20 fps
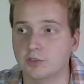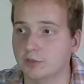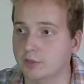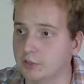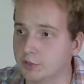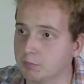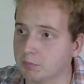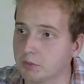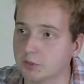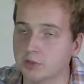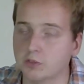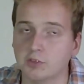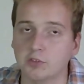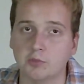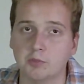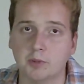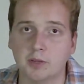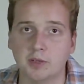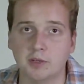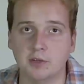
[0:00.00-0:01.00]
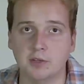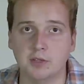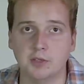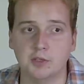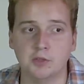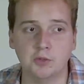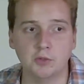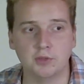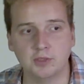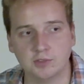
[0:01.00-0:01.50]
This person's better than
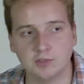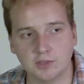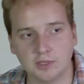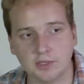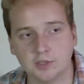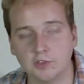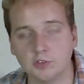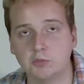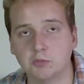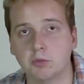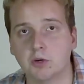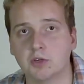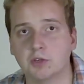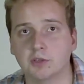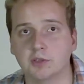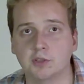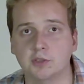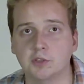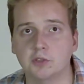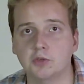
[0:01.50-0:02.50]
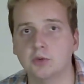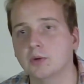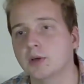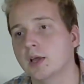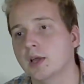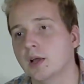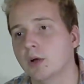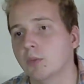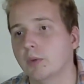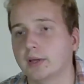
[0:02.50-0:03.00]
you, this kid is smarter than you,
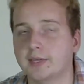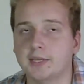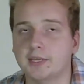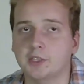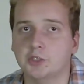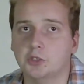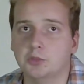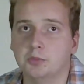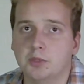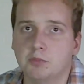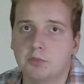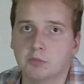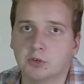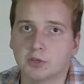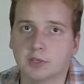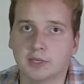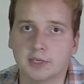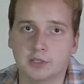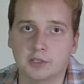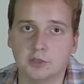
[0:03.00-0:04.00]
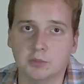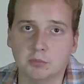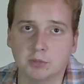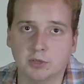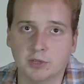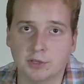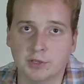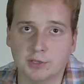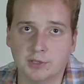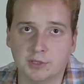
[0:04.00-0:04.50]
why can't you be more like your
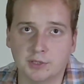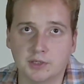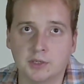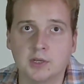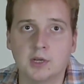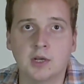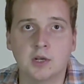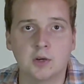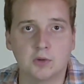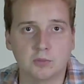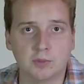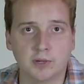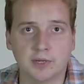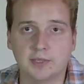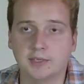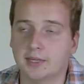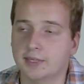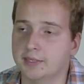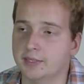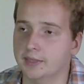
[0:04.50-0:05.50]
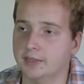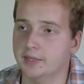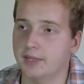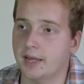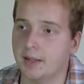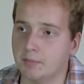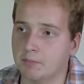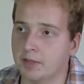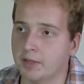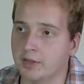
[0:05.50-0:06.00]
brother, right? And then
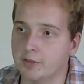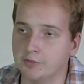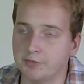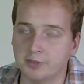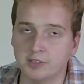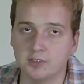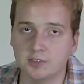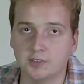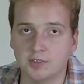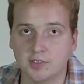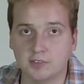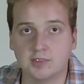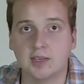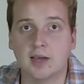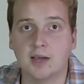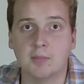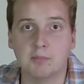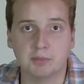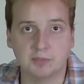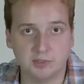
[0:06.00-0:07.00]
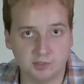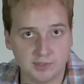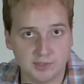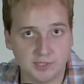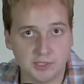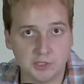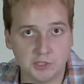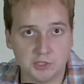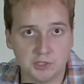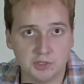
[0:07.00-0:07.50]
that manifests as
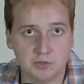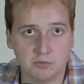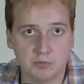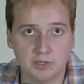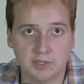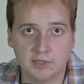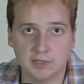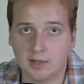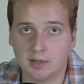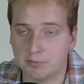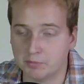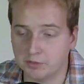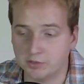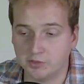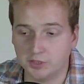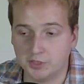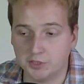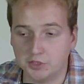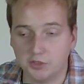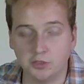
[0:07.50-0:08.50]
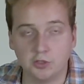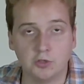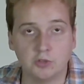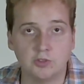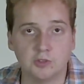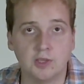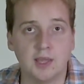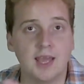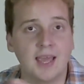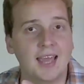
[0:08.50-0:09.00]
compensation, right? Compensation
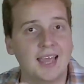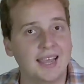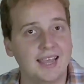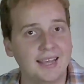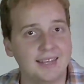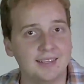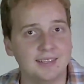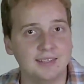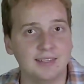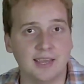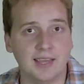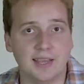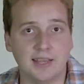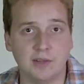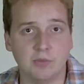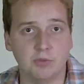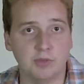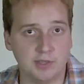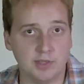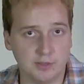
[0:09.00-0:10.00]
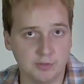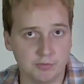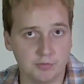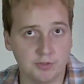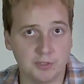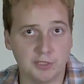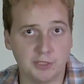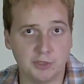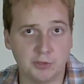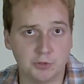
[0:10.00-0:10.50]
goes hand in hand with
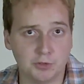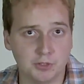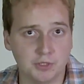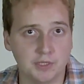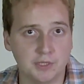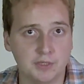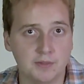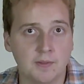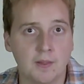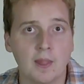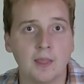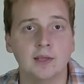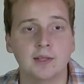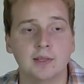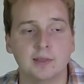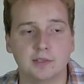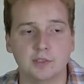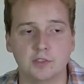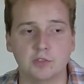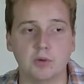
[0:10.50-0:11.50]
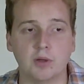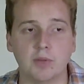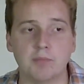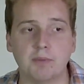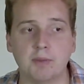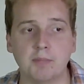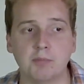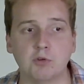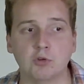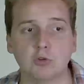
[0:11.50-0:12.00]
inferiority. This is why
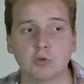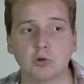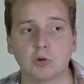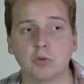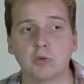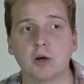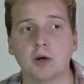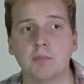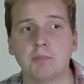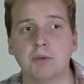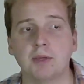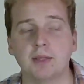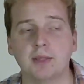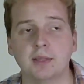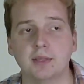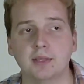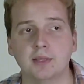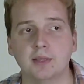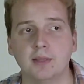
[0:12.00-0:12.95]
people grow up and